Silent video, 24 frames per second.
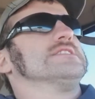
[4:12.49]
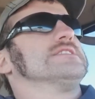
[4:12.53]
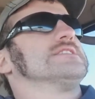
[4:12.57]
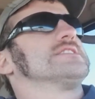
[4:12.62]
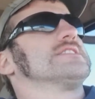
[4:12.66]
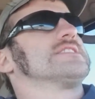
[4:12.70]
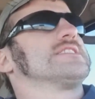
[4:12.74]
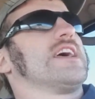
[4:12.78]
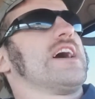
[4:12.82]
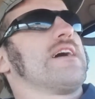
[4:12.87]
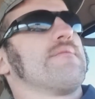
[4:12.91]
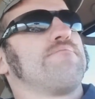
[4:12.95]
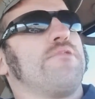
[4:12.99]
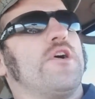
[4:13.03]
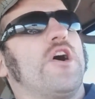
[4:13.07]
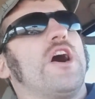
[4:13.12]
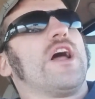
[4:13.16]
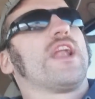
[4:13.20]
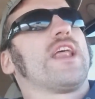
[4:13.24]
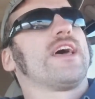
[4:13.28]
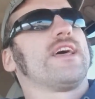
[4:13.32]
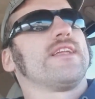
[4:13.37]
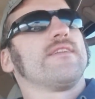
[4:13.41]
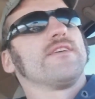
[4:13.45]
Step
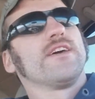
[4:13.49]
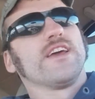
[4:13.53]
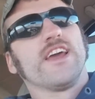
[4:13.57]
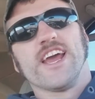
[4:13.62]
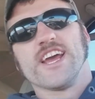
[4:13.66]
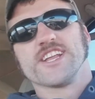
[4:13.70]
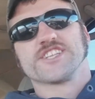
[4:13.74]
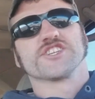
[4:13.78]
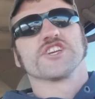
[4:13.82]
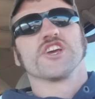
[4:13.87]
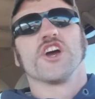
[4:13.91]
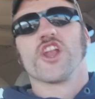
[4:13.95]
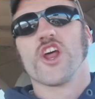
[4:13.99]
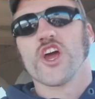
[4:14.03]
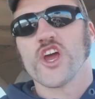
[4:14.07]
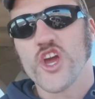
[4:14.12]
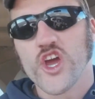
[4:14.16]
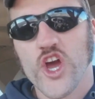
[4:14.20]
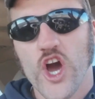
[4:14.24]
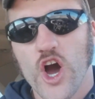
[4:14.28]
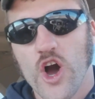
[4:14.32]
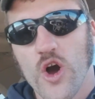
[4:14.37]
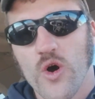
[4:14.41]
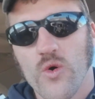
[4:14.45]
on it. It's going to
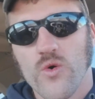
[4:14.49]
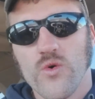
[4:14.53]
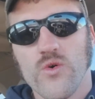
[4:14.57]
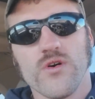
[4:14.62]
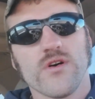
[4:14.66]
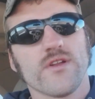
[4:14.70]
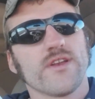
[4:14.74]
go.